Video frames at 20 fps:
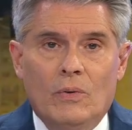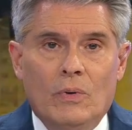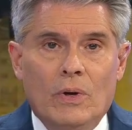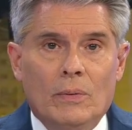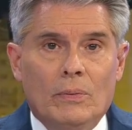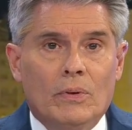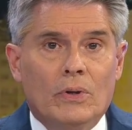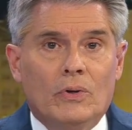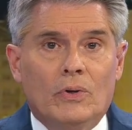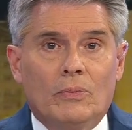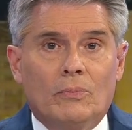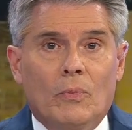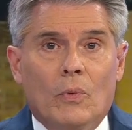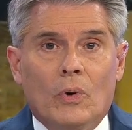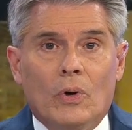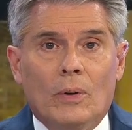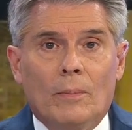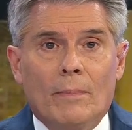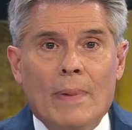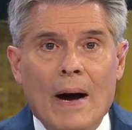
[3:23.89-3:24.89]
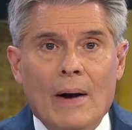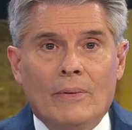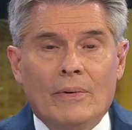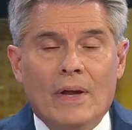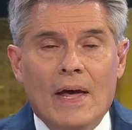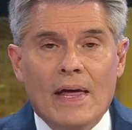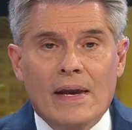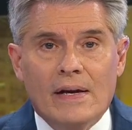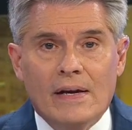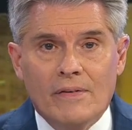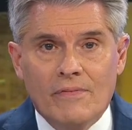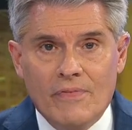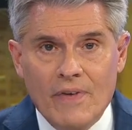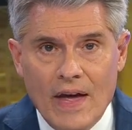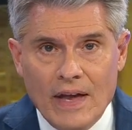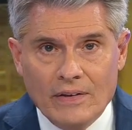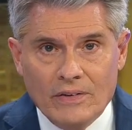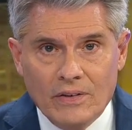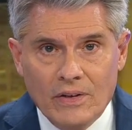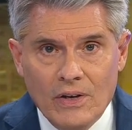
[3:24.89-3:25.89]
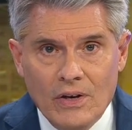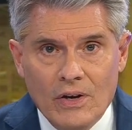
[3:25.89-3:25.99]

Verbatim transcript: we will learn more about at an event